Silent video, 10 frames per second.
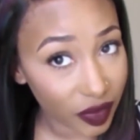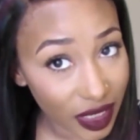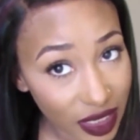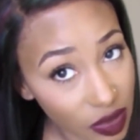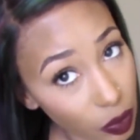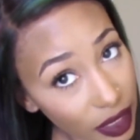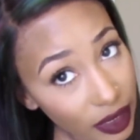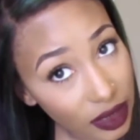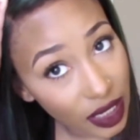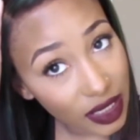this
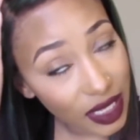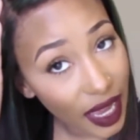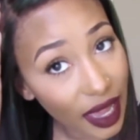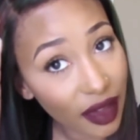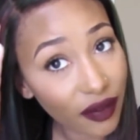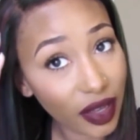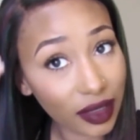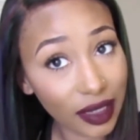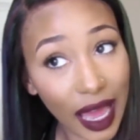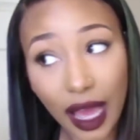wig does have a
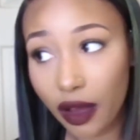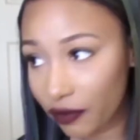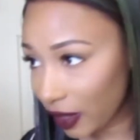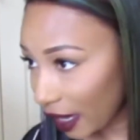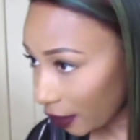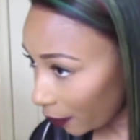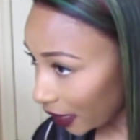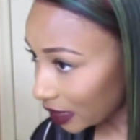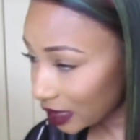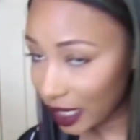lot of flyaways,